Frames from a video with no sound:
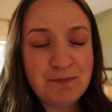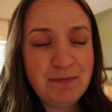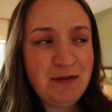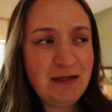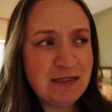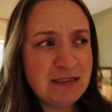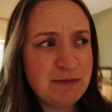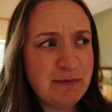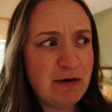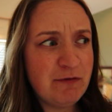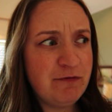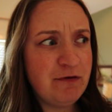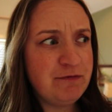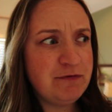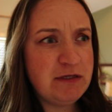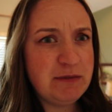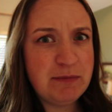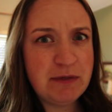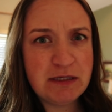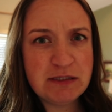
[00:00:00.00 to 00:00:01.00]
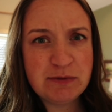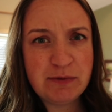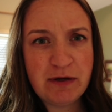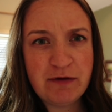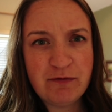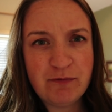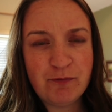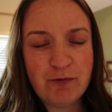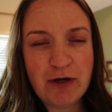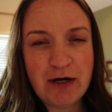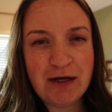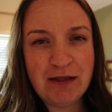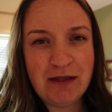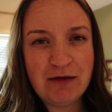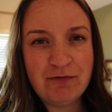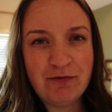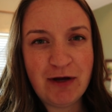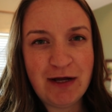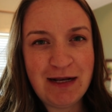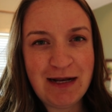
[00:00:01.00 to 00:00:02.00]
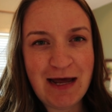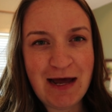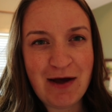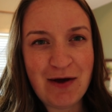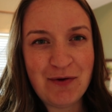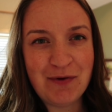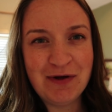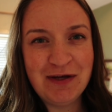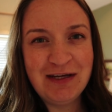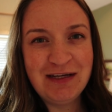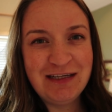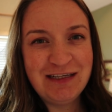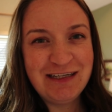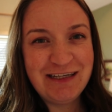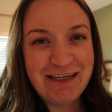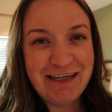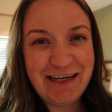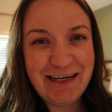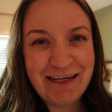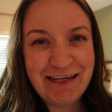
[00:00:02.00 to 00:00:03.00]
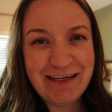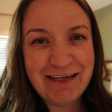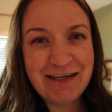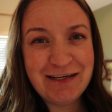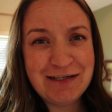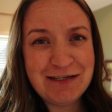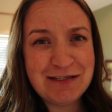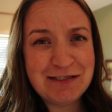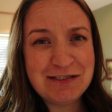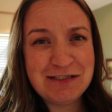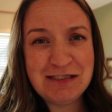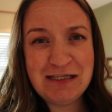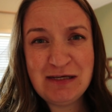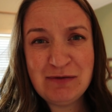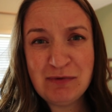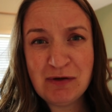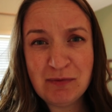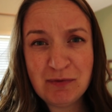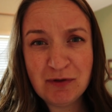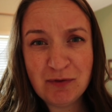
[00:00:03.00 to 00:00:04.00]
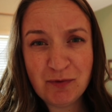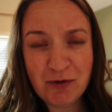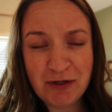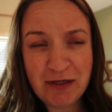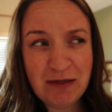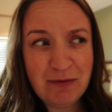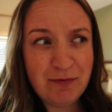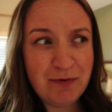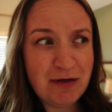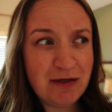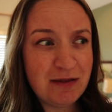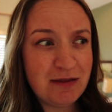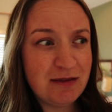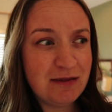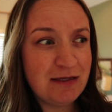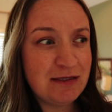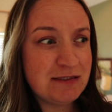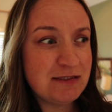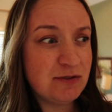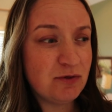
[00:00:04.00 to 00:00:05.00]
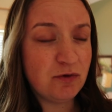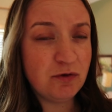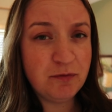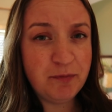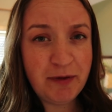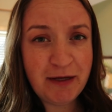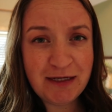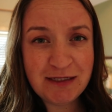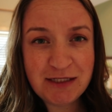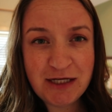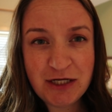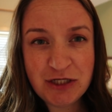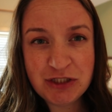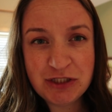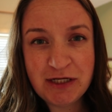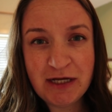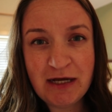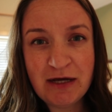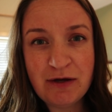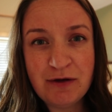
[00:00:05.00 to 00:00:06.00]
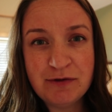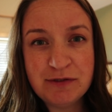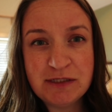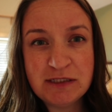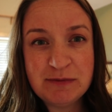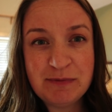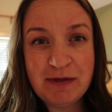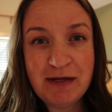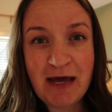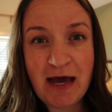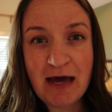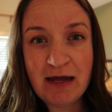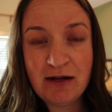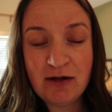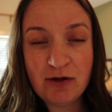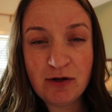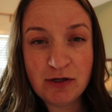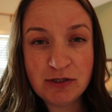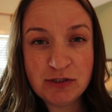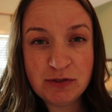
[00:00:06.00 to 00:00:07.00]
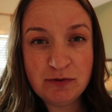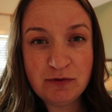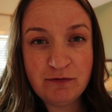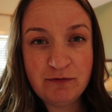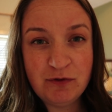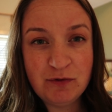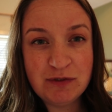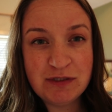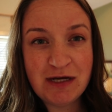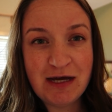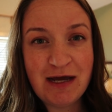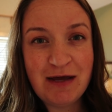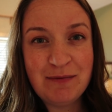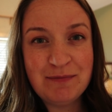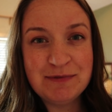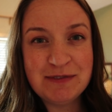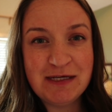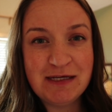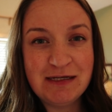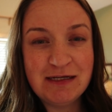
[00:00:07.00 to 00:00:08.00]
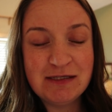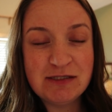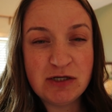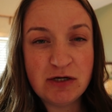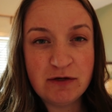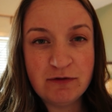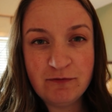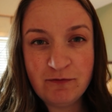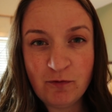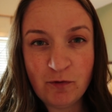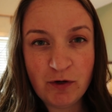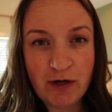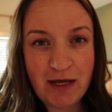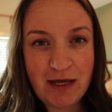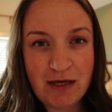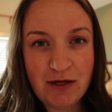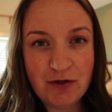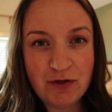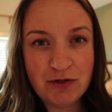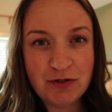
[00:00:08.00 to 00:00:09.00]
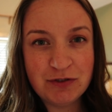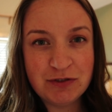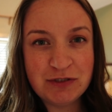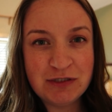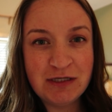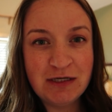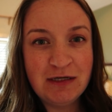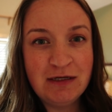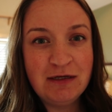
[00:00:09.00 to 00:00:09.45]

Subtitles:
It's about 15 minutes away from where I live right now, and see what we're working with. It's an old plantation house. It's been added on to a few times, and it's on 4 acres.